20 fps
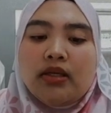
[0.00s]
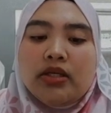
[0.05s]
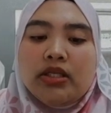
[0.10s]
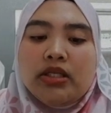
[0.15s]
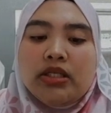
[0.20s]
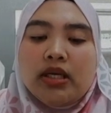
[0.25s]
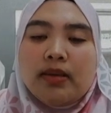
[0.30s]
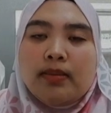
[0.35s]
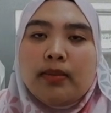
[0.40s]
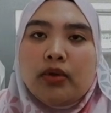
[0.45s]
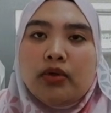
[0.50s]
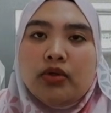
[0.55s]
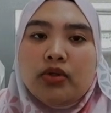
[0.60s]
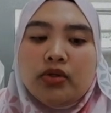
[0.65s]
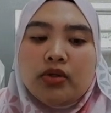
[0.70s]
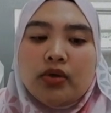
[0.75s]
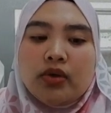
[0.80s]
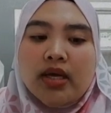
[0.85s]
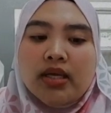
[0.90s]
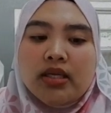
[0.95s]
receipt
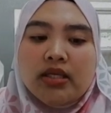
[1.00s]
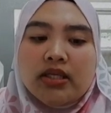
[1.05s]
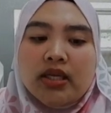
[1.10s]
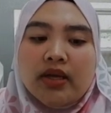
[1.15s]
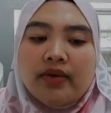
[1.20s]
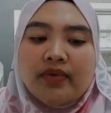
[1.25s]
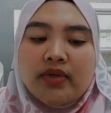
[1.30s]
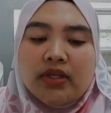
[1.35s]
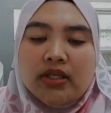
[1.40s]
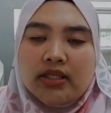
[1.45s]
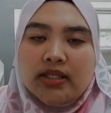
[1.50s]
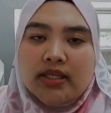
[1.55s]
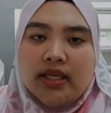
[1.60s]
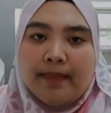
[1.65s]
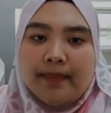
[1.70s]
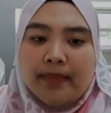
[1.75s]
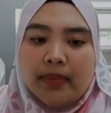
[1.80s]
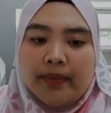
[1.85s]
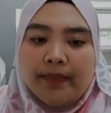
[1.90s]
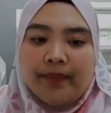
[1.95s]
also on 7
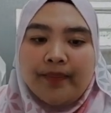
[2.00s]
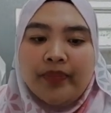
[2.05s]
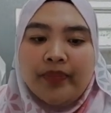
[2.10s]
December.